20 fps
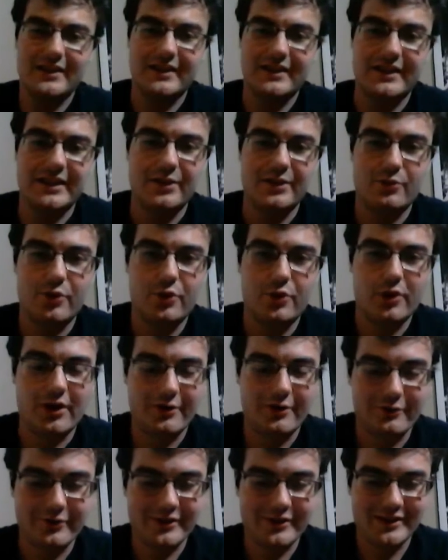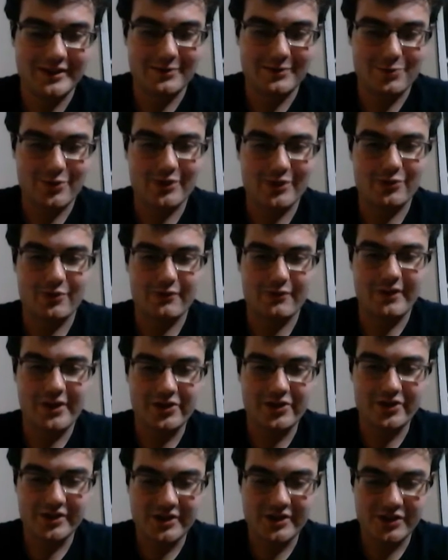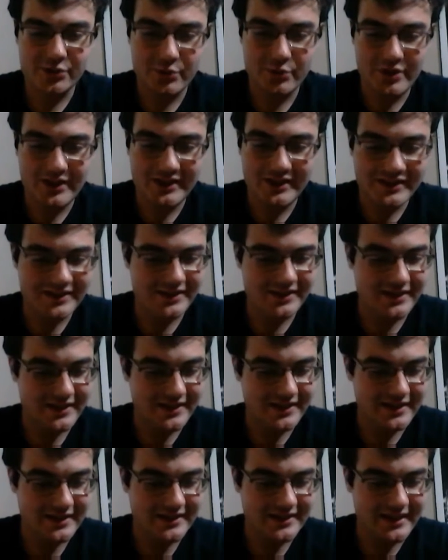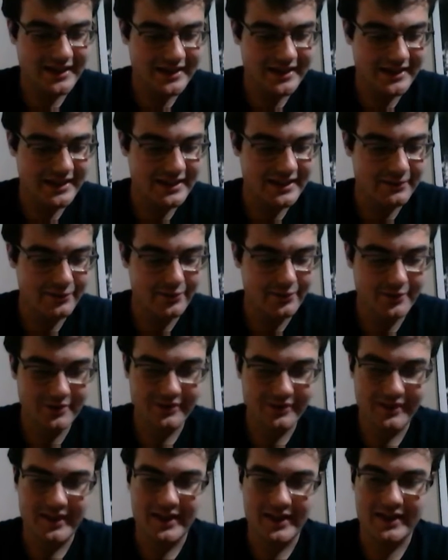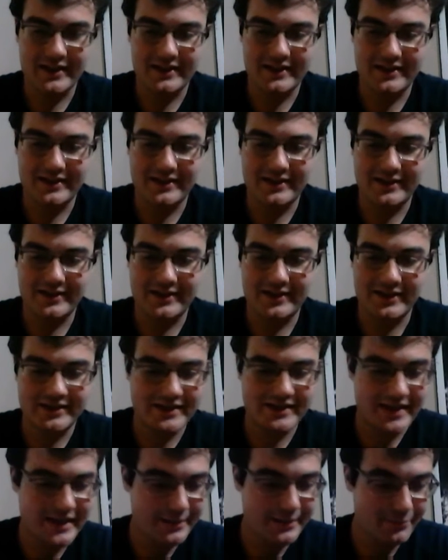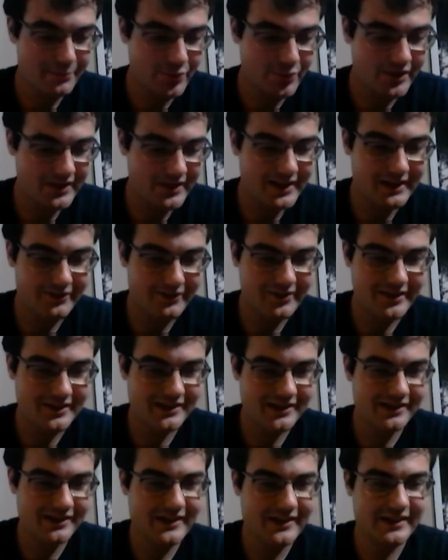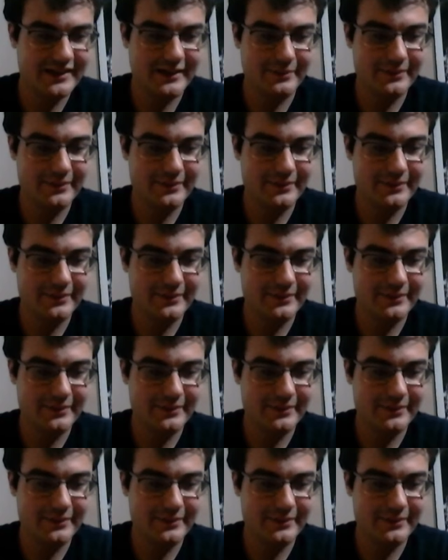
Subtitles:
he wrote on this print, "Revenge is sweet, stay evil," and his name, Rick, obviously.